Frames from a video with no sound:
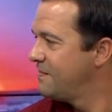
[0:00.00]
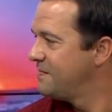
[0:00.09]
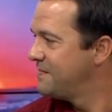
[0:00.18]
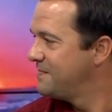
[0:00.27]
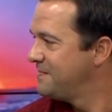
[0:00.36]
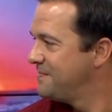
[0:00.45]

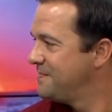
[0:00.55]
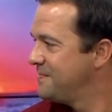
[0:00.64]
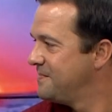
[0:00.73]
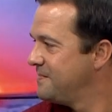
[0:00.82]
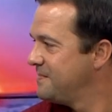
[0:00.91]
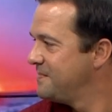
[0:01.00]

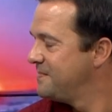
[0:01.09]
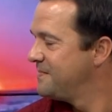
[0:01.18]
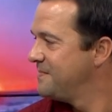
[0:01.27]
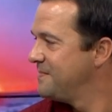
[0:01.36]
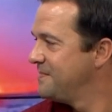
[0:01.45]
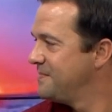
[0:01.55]

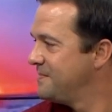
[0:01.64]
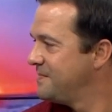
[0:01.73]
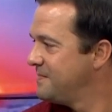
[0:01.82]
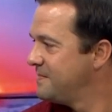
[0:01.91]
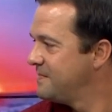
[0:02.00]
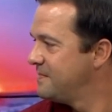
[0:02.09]

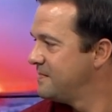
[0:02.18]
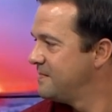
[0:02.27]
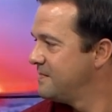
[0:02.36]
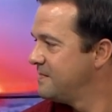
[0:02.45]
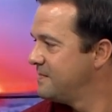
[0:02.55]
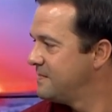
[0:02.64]

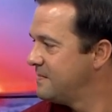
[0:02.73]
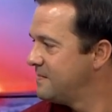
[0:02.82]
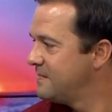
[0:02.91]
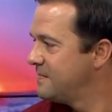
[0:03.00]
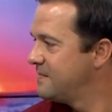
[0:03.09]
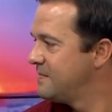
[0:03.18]

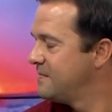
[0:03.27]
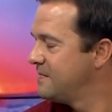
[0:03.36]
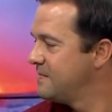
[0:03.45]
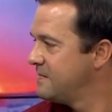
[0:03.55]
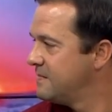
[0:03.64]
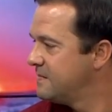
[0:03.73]

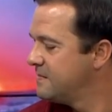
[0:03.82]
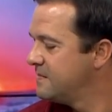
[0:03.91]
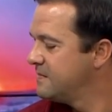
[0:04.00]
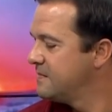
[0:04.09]
This person isn't speaking.